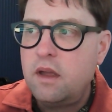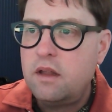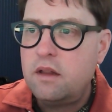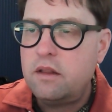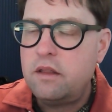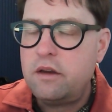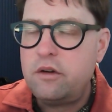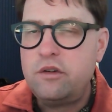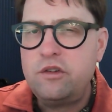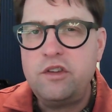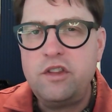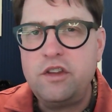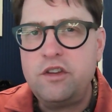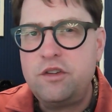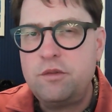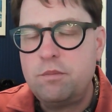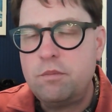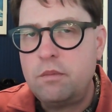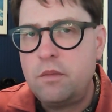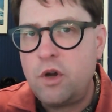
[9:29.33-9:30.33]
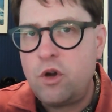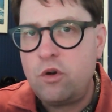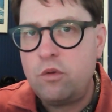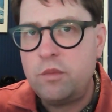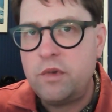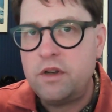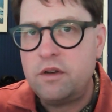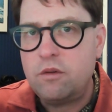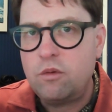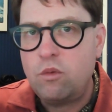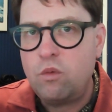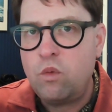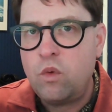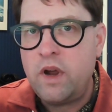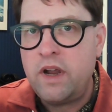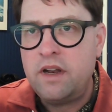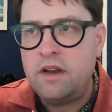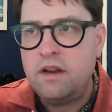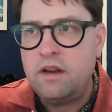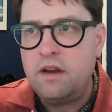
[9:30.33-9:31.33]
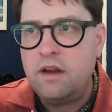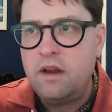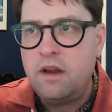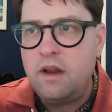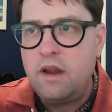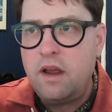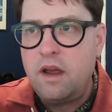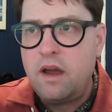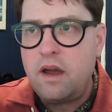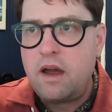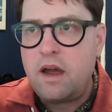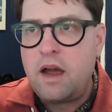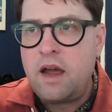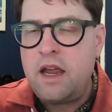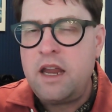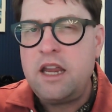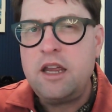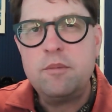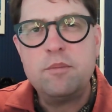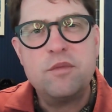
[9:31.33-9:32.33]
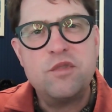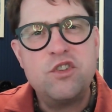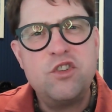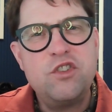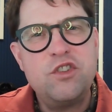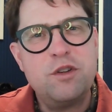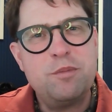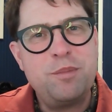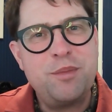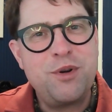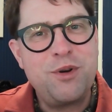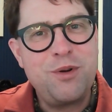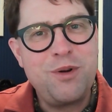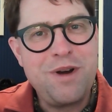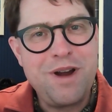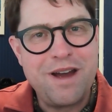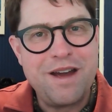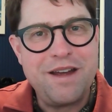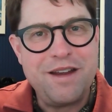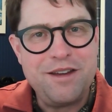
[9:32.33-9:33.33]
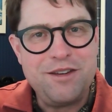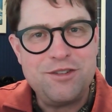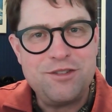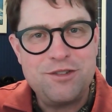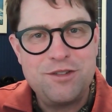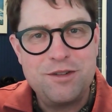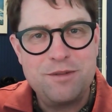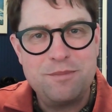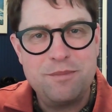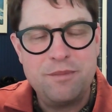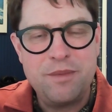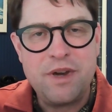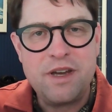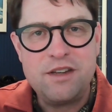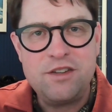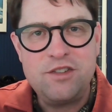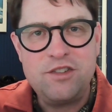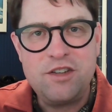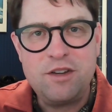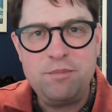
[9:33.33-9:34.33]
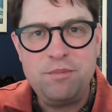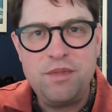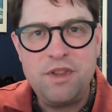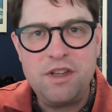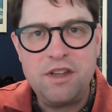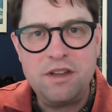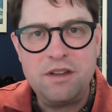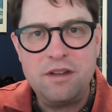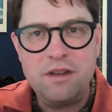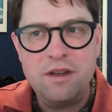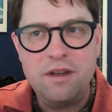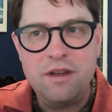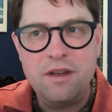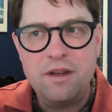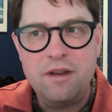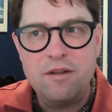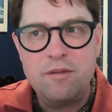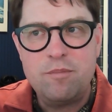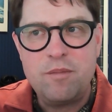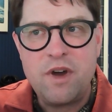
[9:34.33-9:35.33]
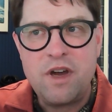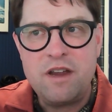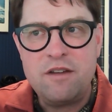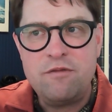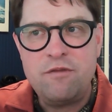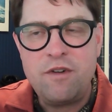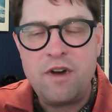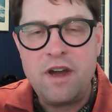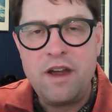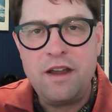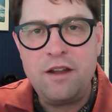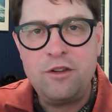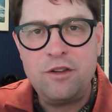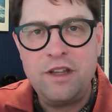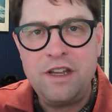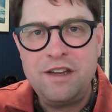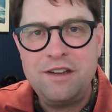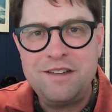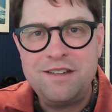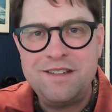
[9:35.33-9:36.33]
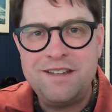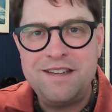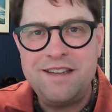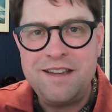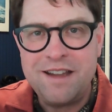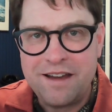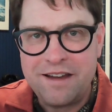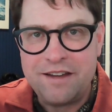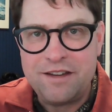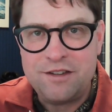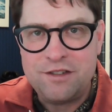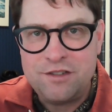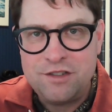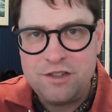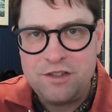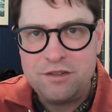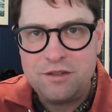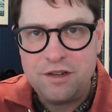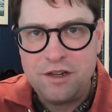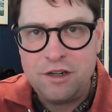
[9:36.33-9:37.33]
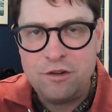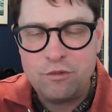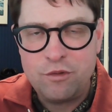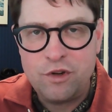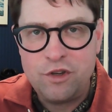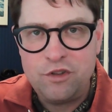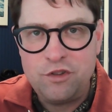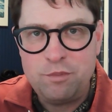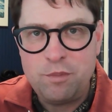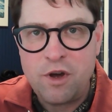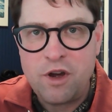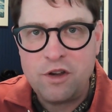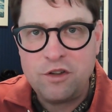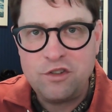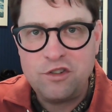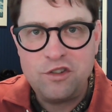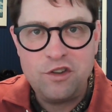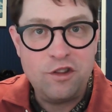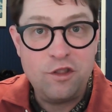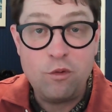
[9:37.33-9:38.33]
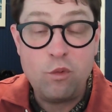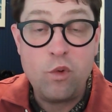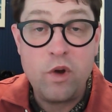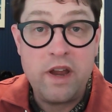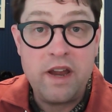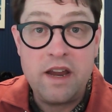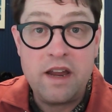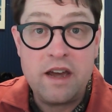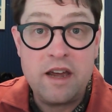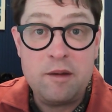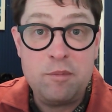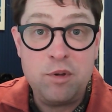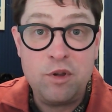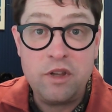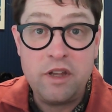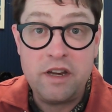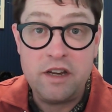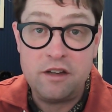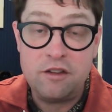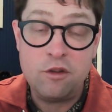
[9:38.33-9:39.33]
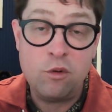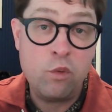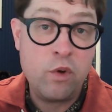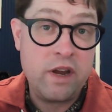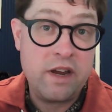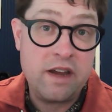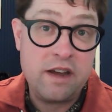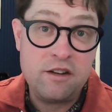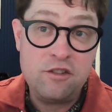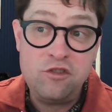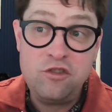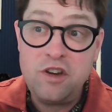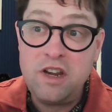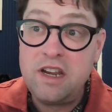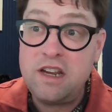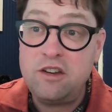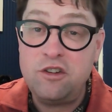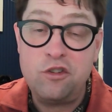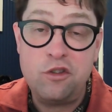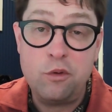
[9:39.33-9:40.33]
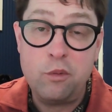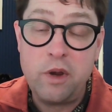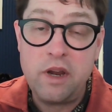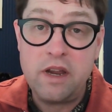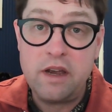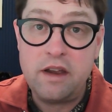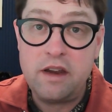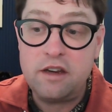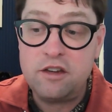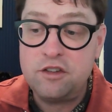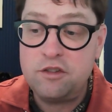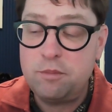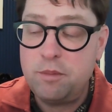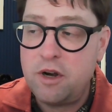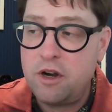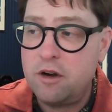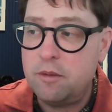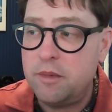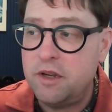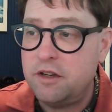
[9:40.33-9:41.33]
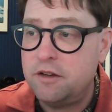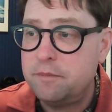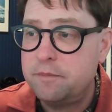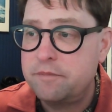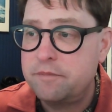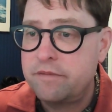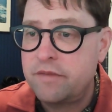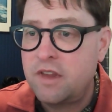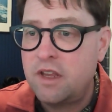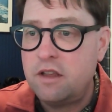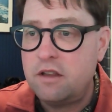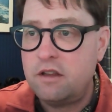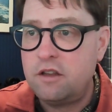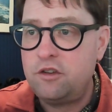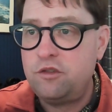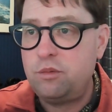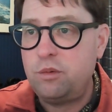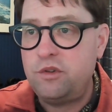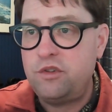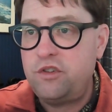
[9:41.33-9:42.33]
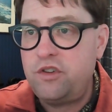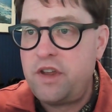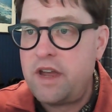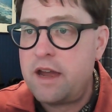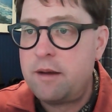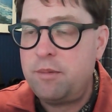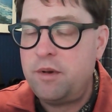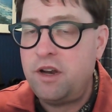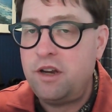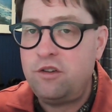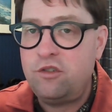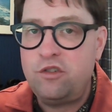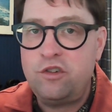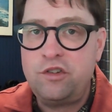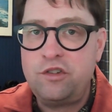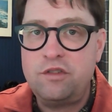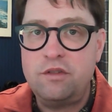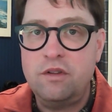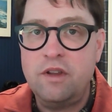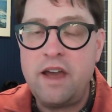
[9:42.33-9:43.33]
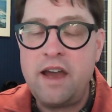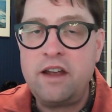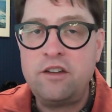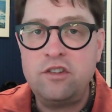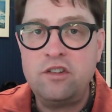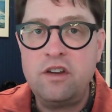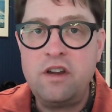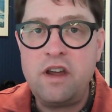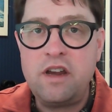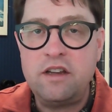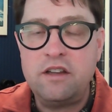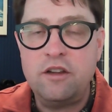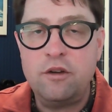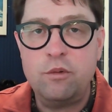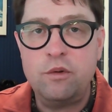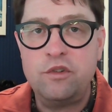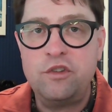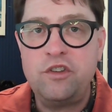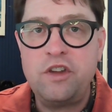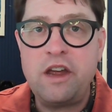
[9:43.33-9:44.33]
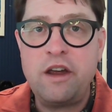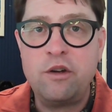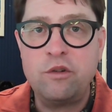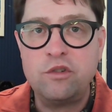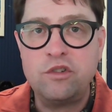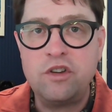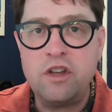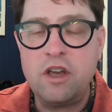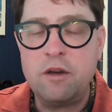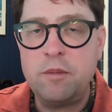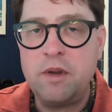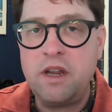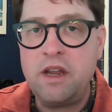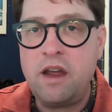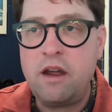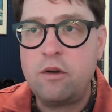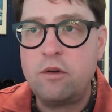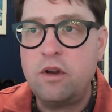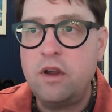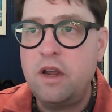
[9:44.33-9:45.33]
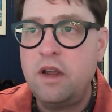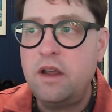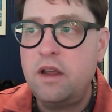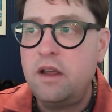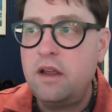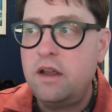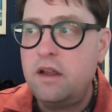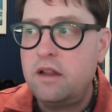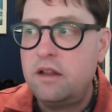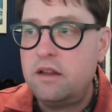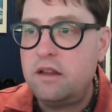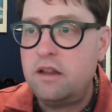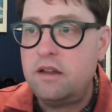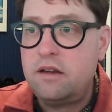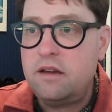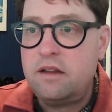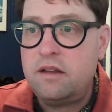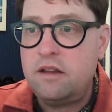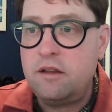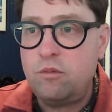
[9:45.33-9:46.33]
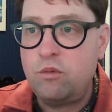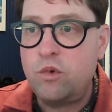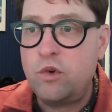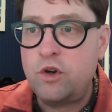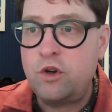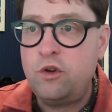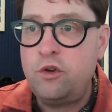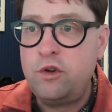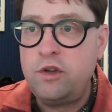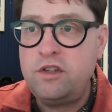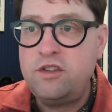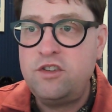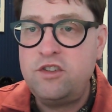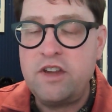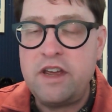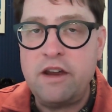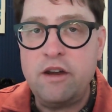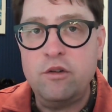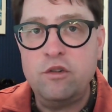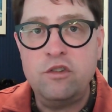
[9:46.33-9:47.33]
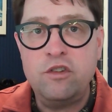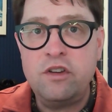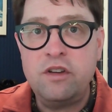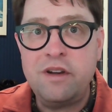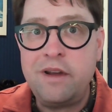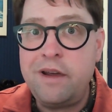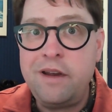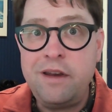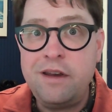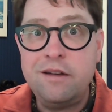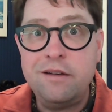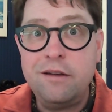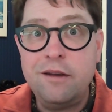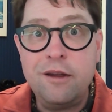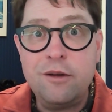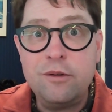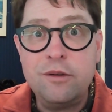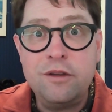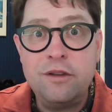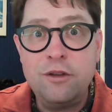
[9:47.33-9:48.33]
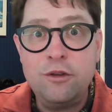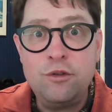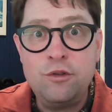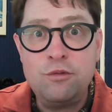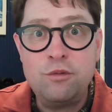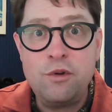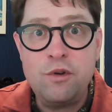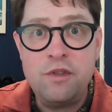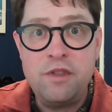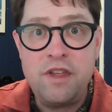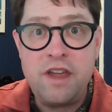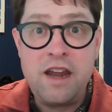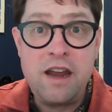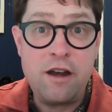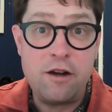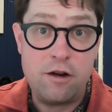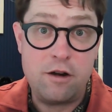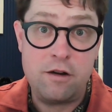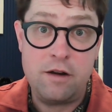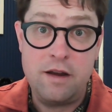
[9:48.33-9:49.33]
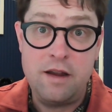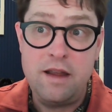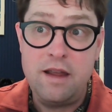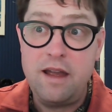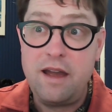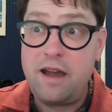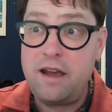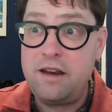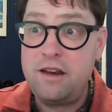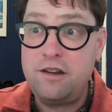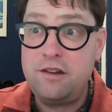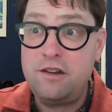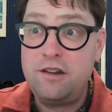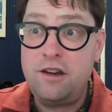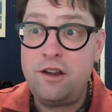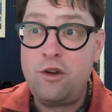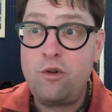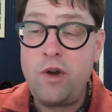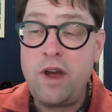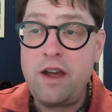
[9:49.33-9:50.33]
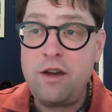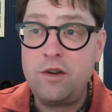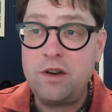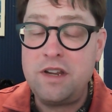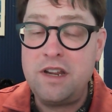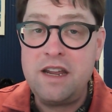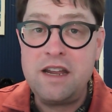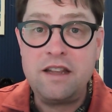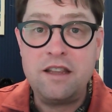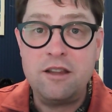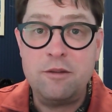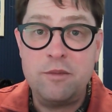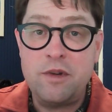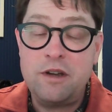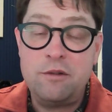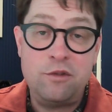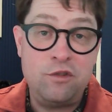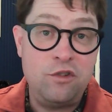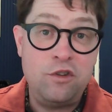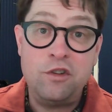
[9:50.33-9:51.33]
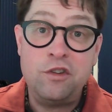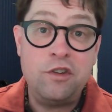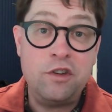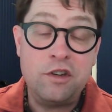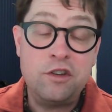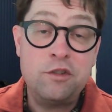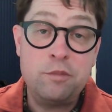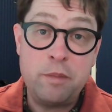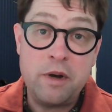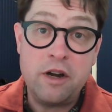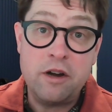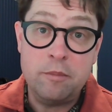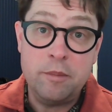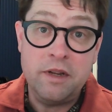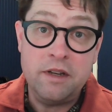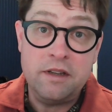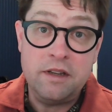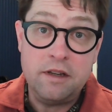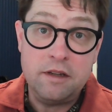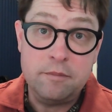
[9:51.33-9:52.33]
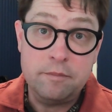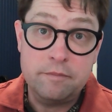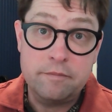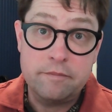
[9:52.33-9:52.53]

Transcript: there's this moment when I am surprised by something my violin does in response to the way I play it, the way I change, the way I experiment. This was happening just last night. There were sounds coming out that were good sounds, and I didn't know that those were there. I didn't know how to get them. I was just experimenting.